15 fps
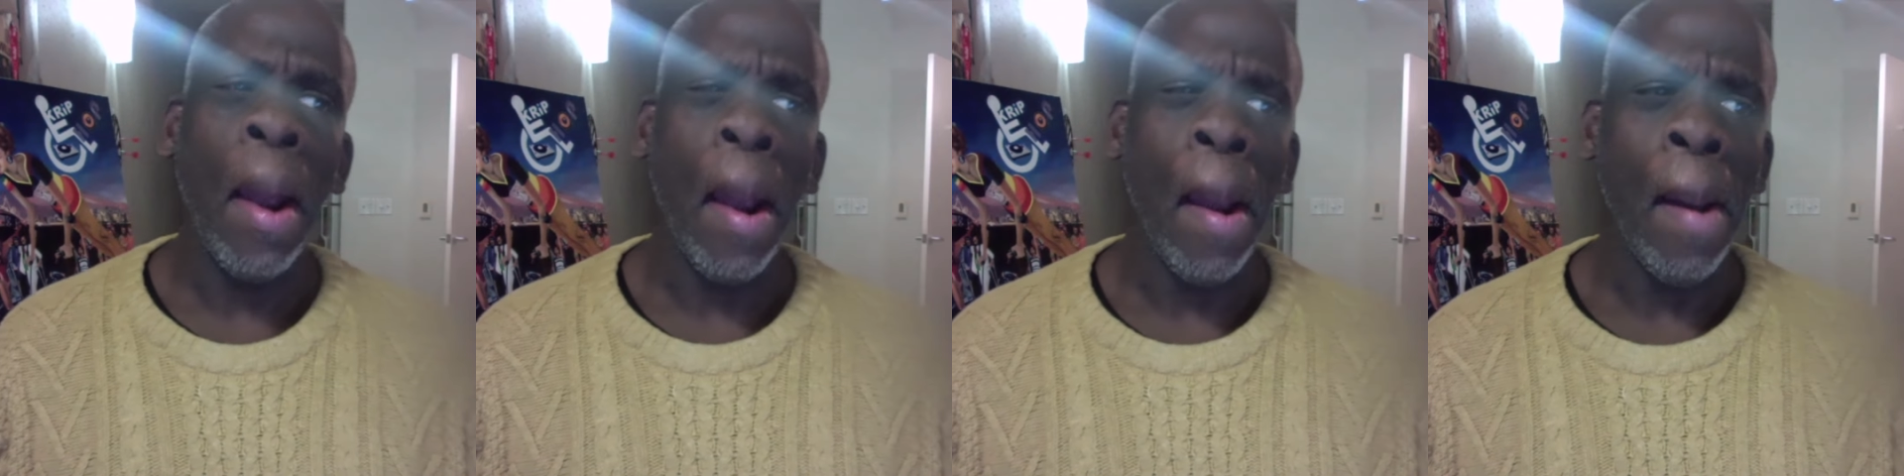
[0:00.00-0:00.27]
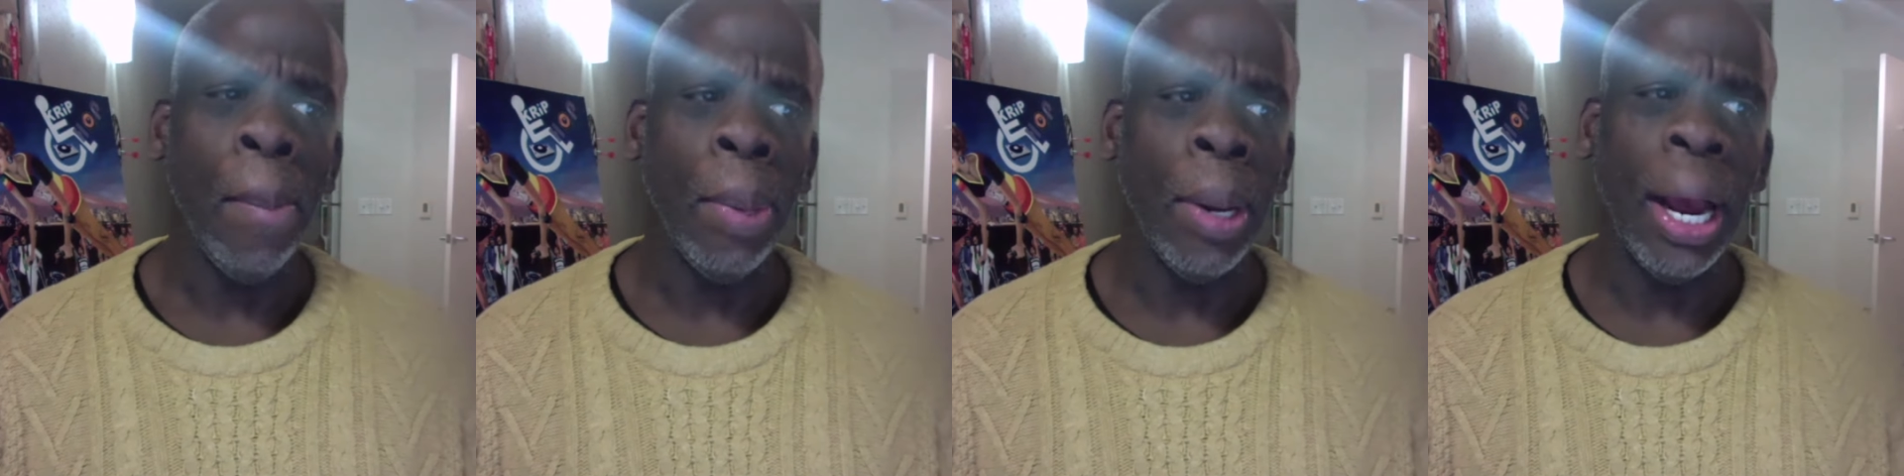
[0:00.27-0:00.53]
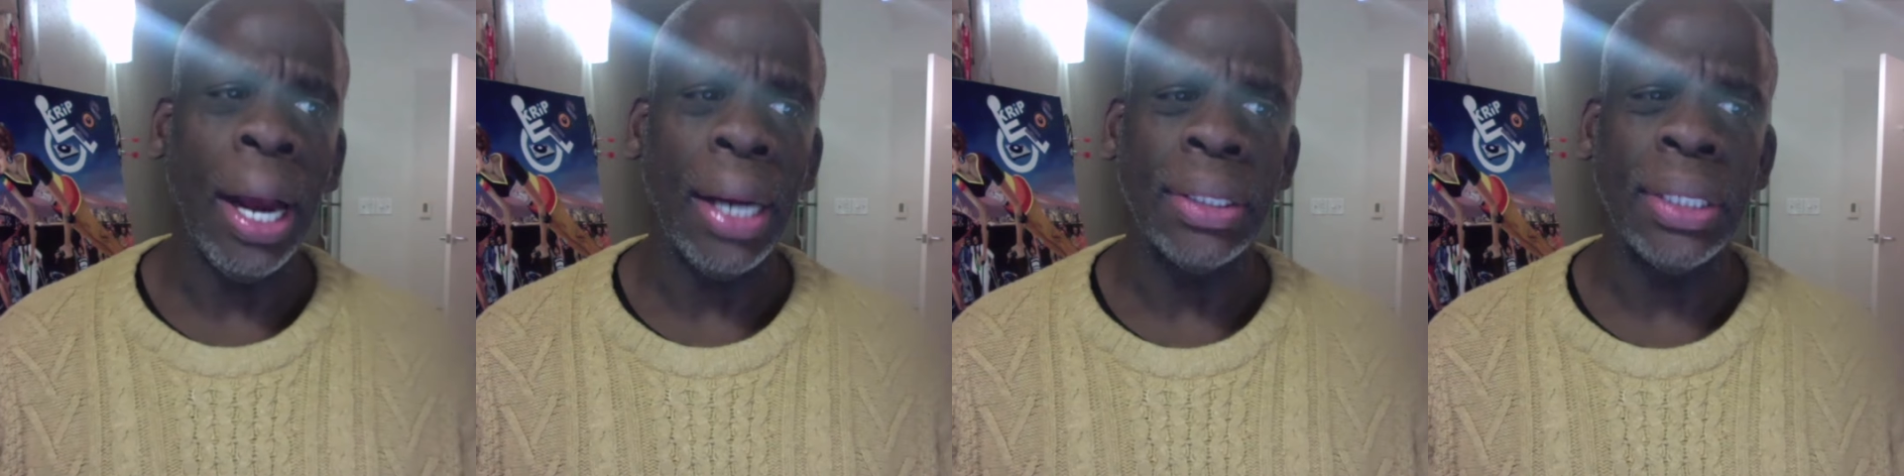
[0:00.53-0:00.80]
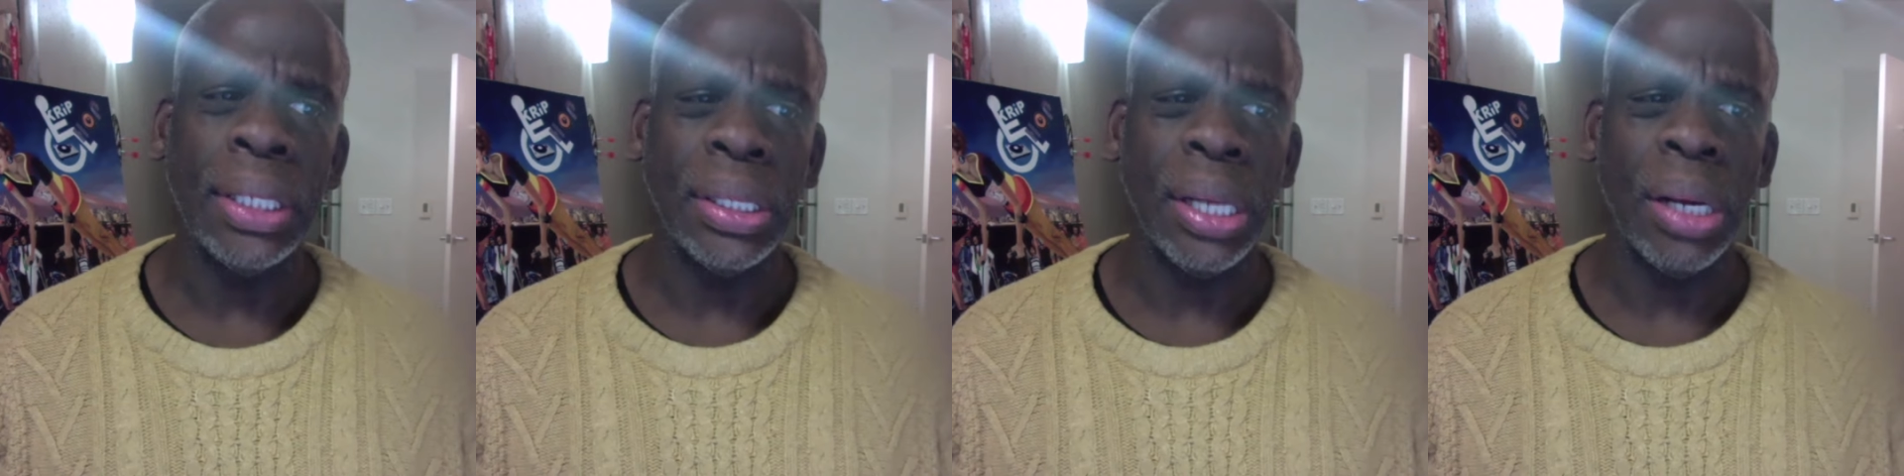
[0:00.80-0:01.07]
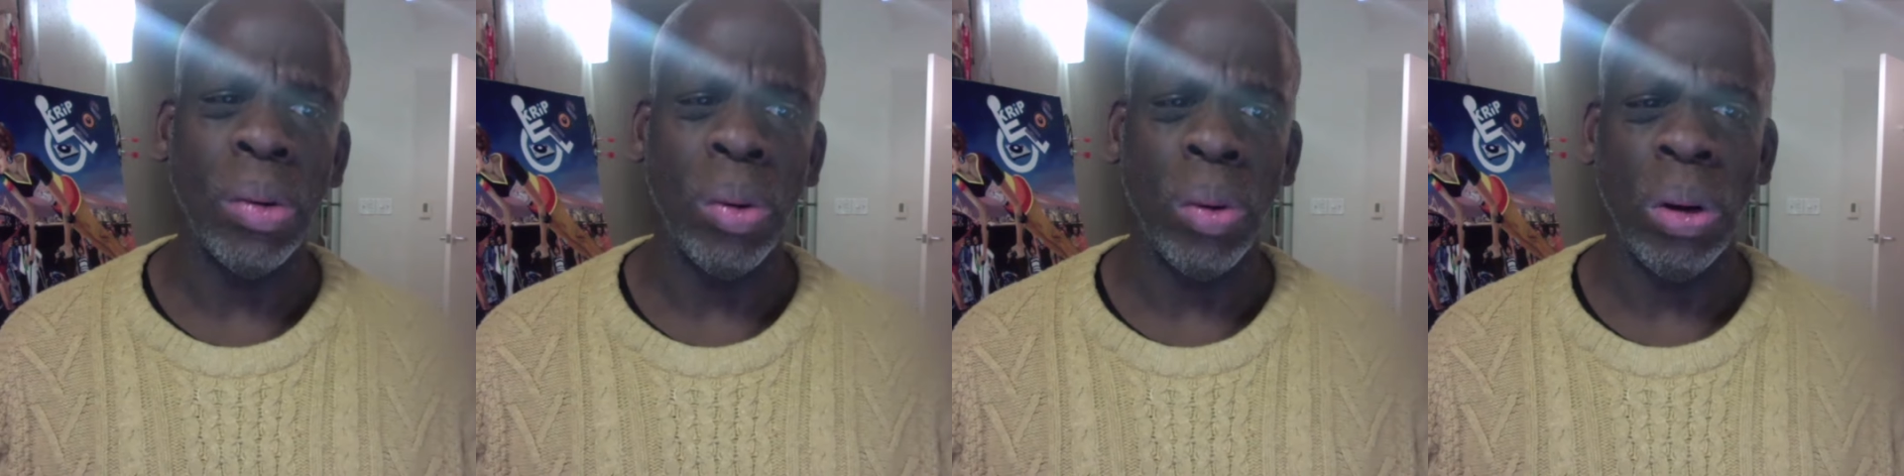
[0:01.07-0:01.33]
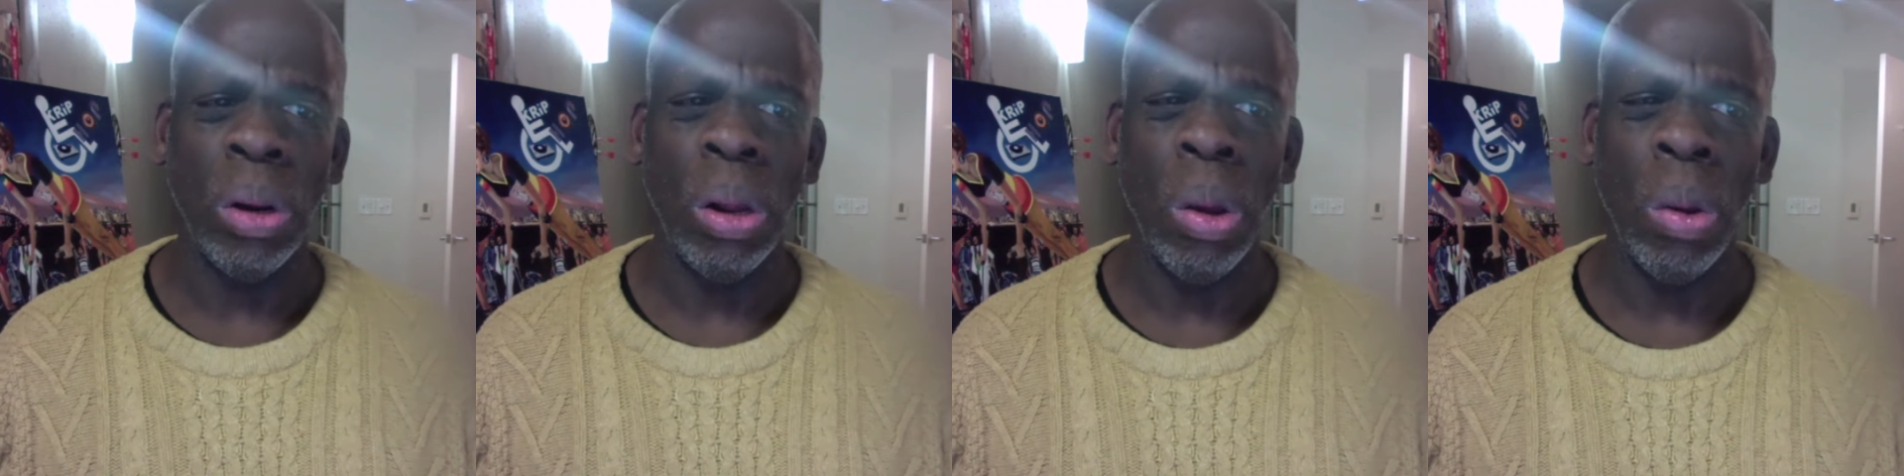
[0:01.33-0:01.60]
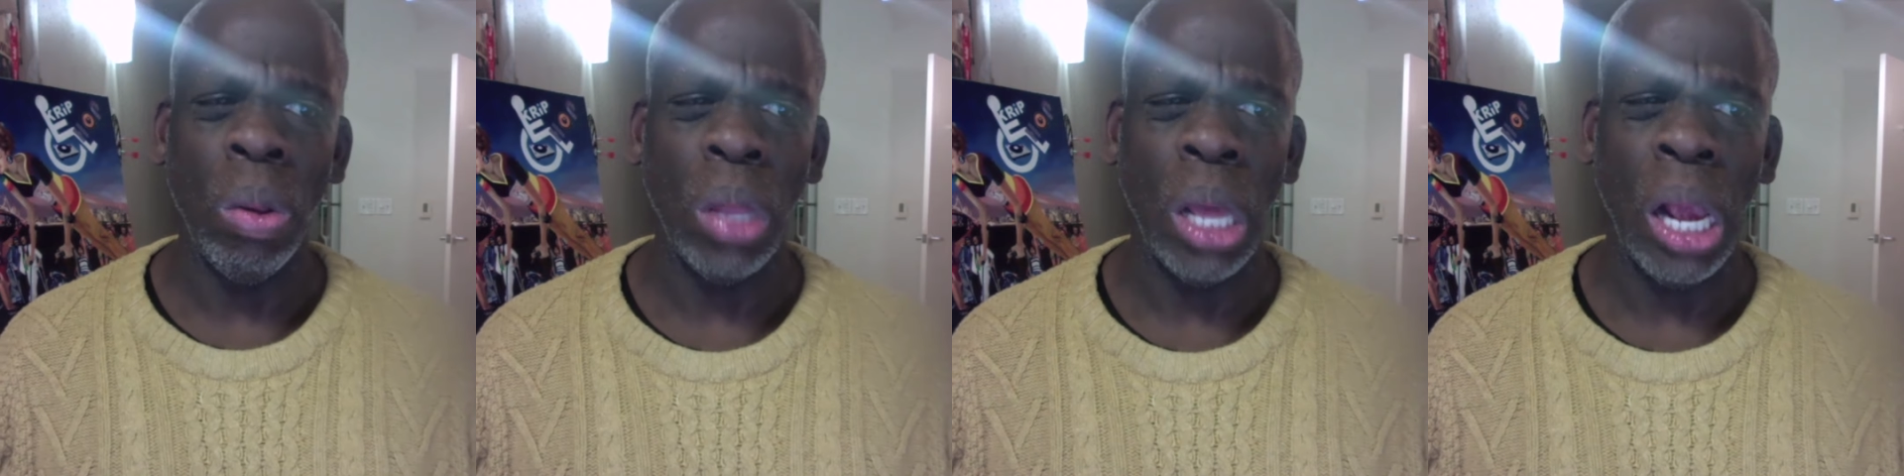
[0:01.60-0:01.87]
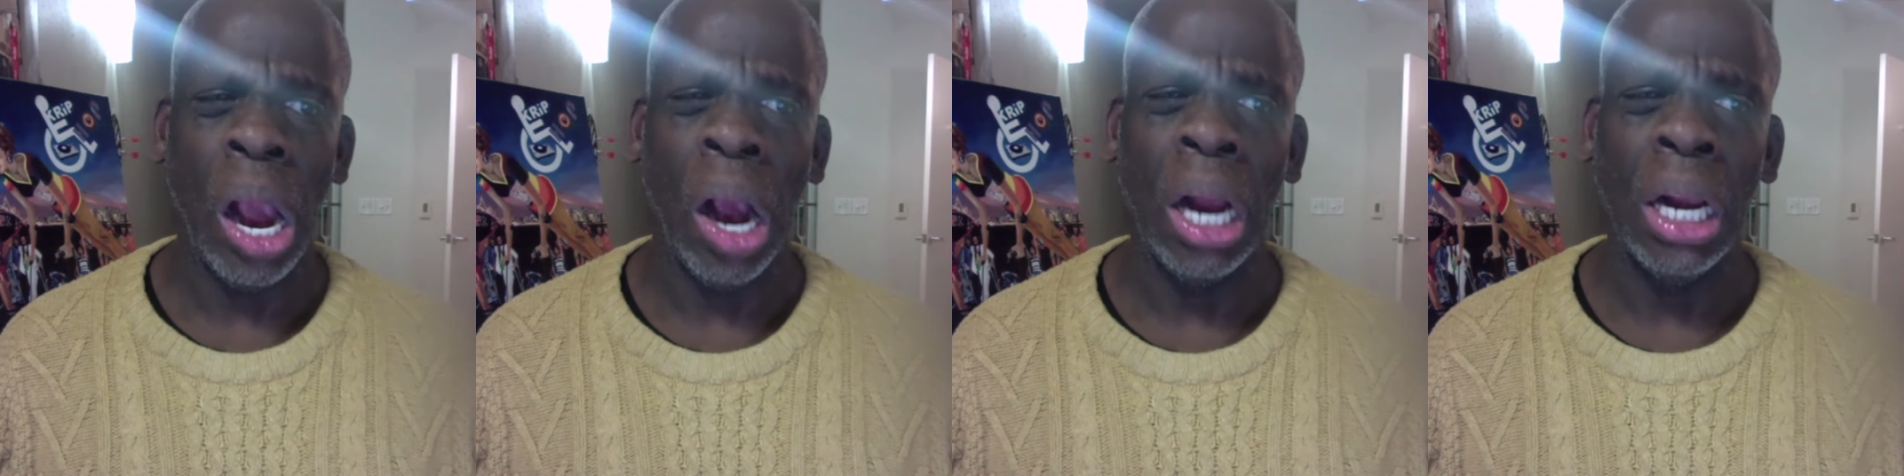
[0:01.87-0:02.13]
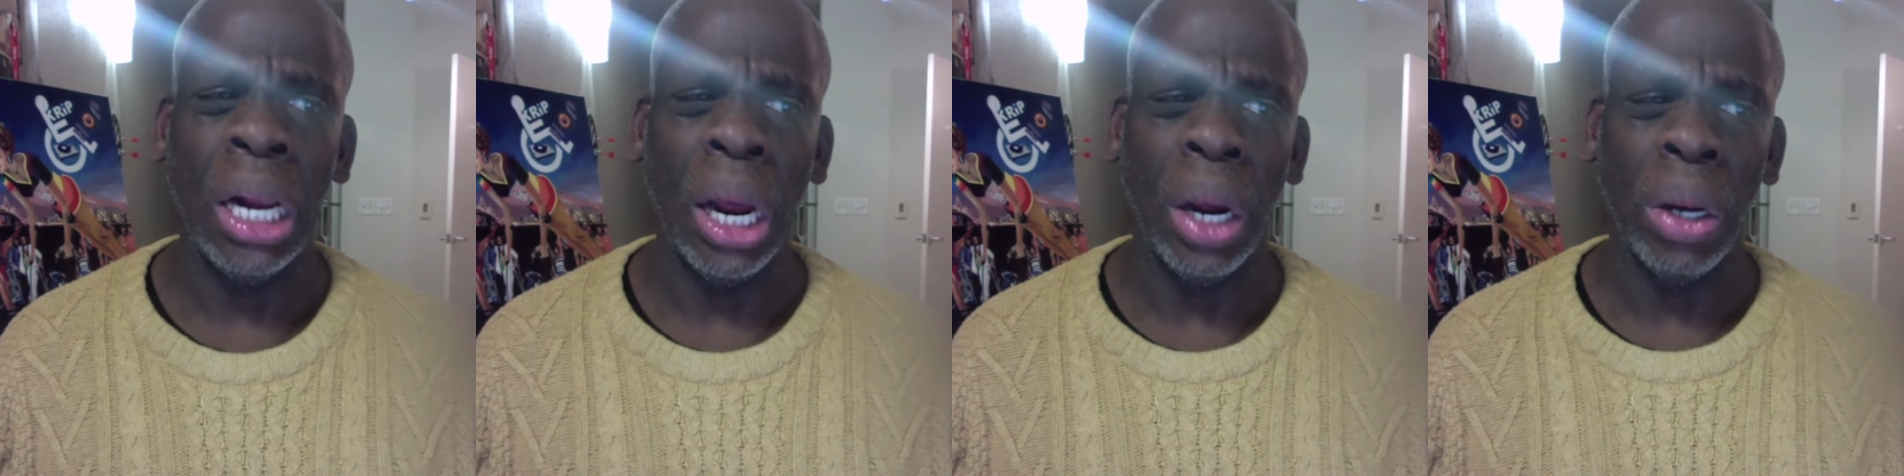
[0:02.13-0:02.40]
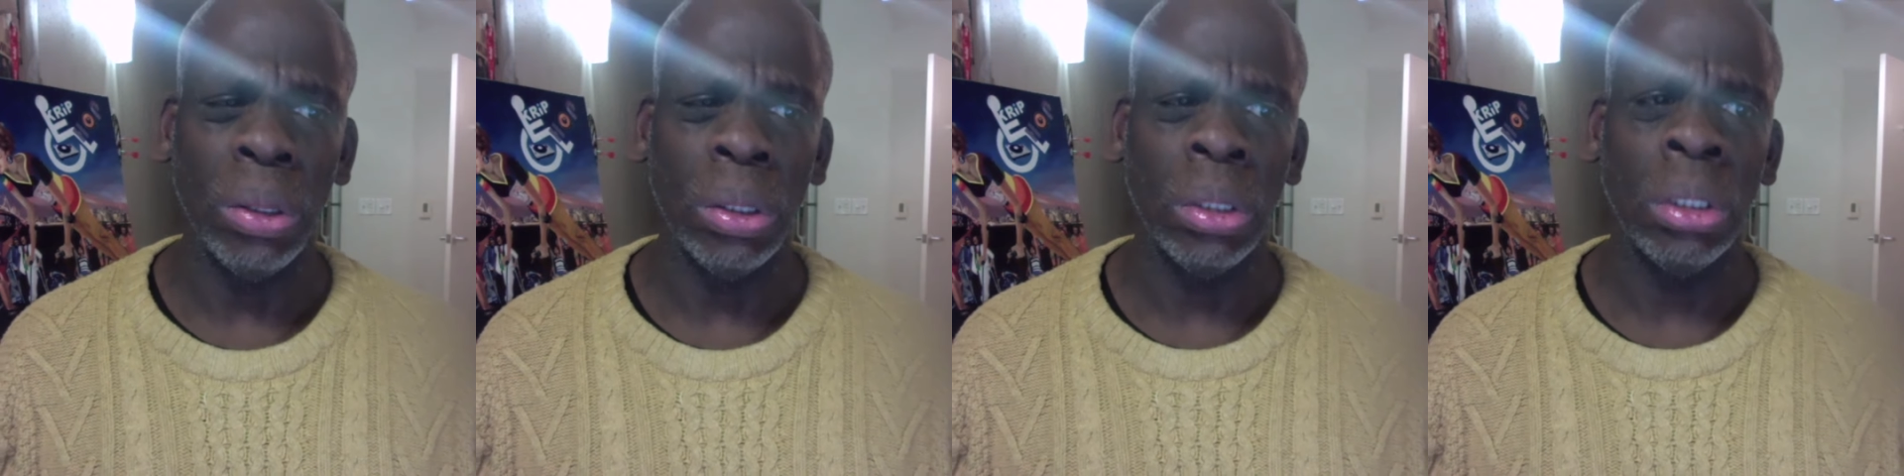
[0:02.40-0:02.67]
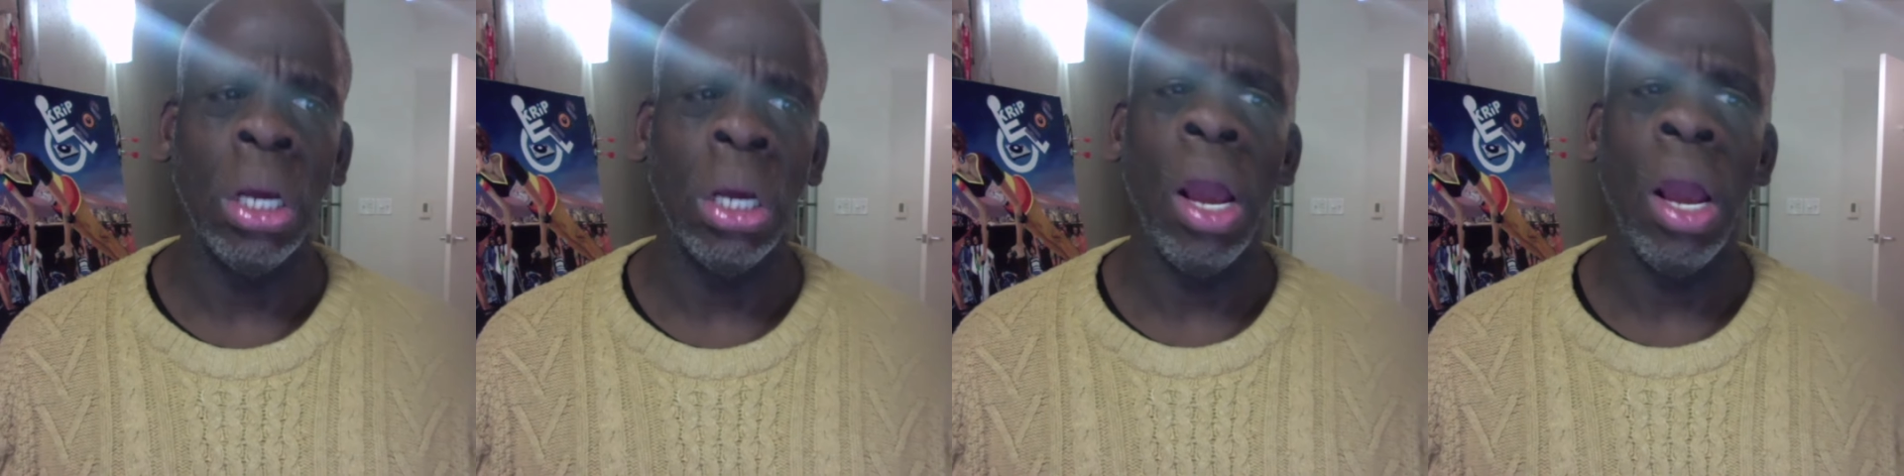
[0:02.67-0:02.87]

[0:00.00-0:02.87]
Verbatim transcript: and Black disabled youth and young adults